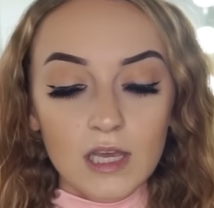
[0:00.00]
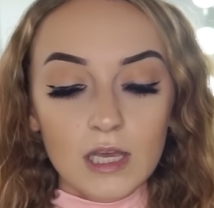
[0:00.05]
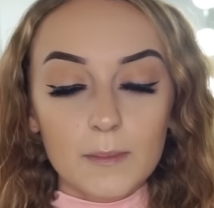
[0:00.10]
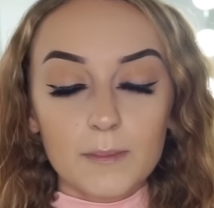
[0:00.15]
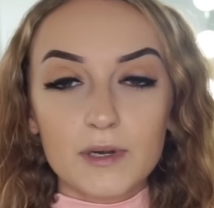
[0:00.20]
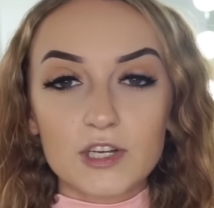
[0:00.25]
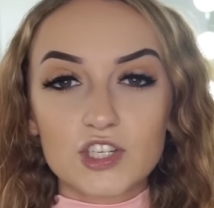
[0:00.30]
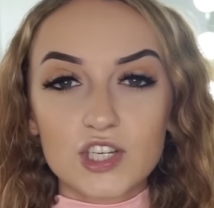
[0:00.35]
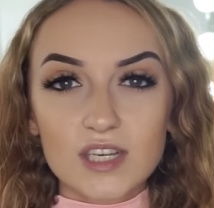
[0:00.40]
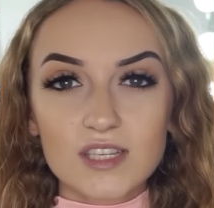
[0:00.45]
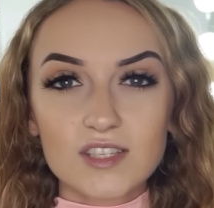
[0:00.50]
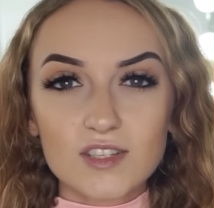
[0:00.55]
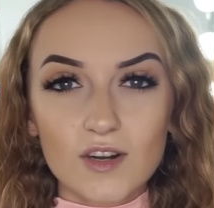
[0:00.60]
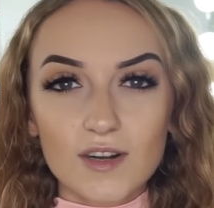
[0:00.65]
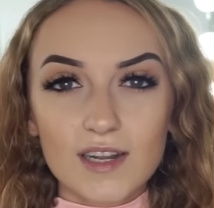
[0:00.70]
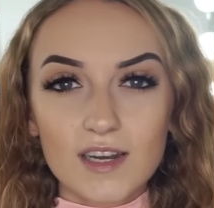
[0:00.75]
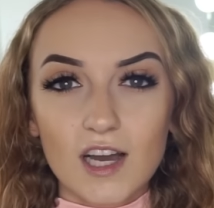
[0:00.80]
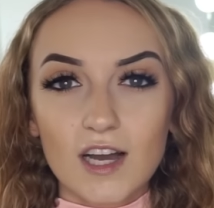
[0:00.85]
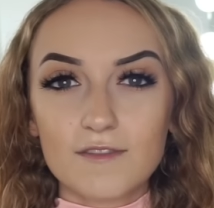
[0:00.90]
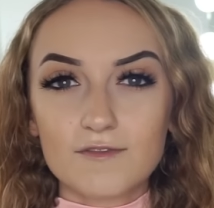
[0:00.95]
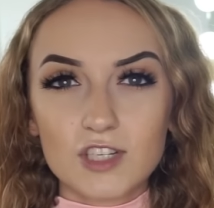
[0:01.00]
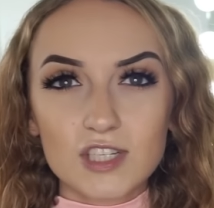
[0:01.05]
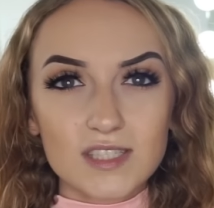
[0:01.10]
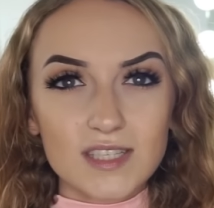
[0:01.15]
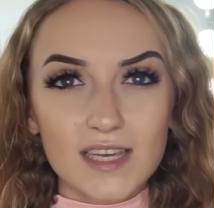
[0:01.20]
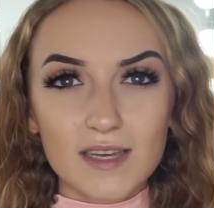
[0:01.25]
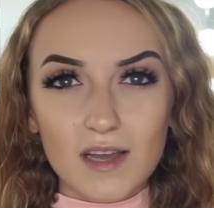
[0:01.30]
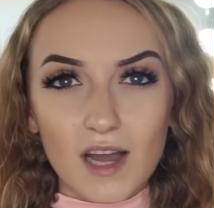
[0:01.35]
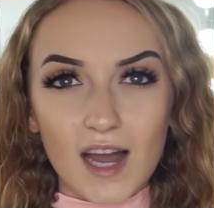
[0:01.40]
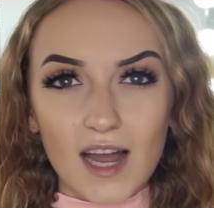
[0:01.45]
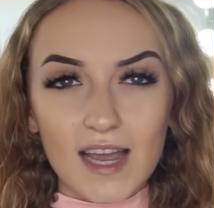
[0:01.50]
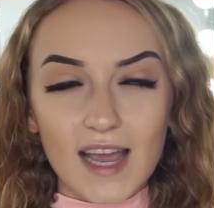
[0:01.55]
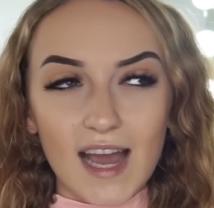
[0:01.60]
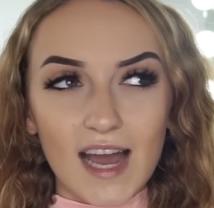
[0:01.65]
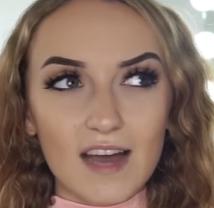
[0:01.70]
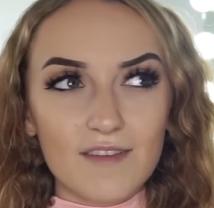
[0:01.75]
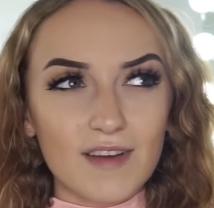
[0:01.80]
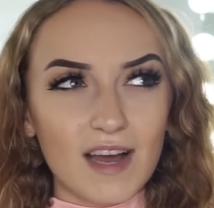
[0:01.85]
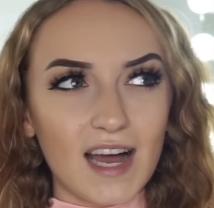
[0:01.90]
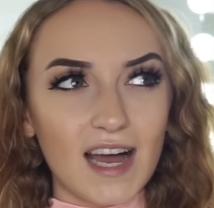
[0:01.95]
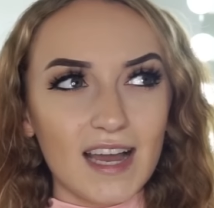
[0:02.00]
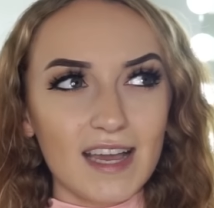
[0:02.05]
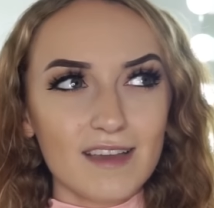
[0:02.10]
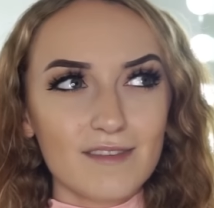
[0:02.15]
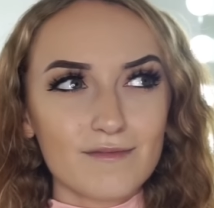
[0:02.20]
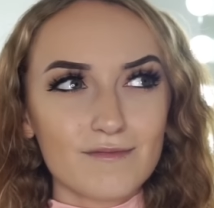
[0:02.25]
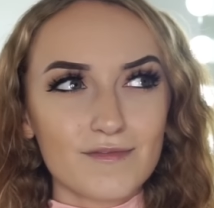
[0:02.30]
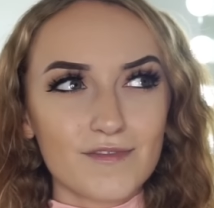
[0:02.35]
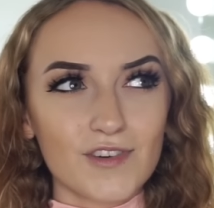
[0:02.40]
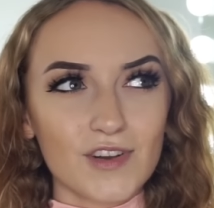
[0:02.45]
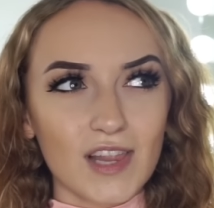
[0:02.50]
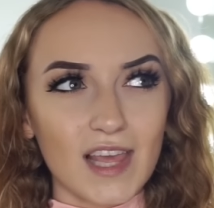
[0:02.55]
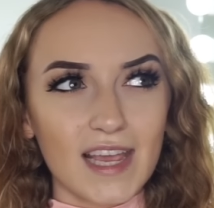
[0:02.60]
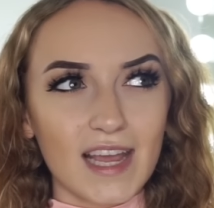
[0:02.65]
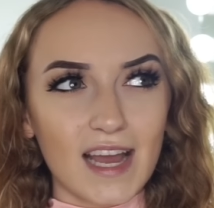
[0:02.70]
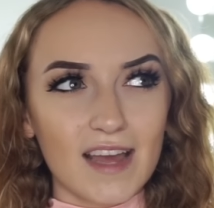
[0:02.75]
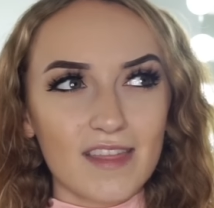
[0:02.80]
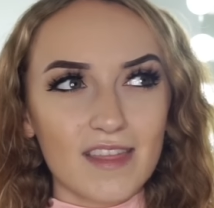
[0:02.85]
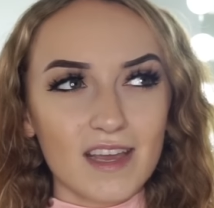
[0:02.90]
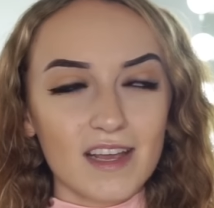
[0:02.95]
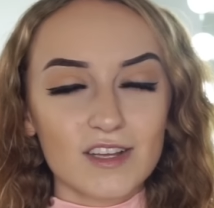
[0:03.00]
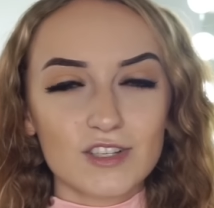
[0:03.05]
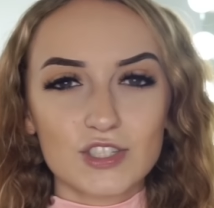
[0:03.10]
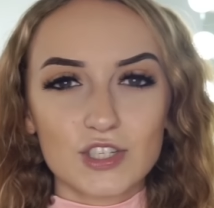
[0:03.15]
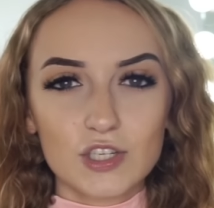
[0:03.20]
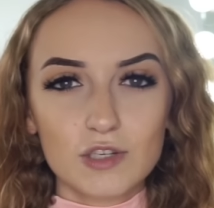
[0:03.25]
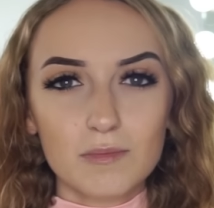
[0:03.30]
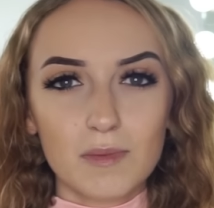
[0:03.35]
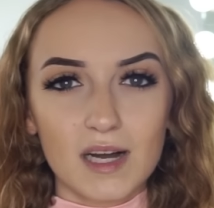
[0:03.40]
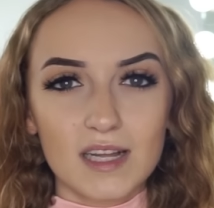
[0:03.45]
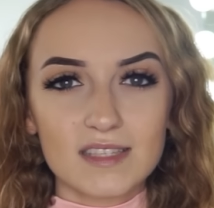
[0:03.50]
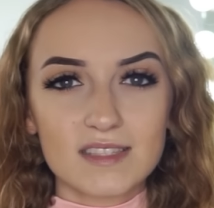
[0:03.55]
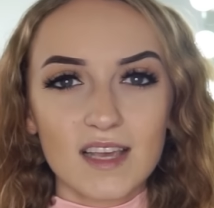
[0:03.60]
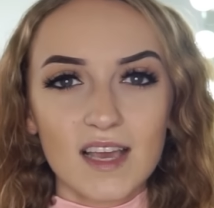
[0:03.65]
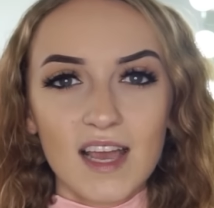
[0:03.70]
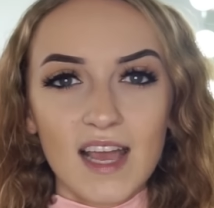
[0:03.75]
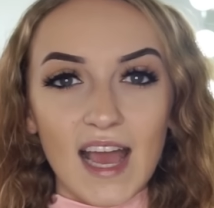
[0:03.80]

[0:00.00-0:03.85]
But just starting off, just like I have, for like I think 2 months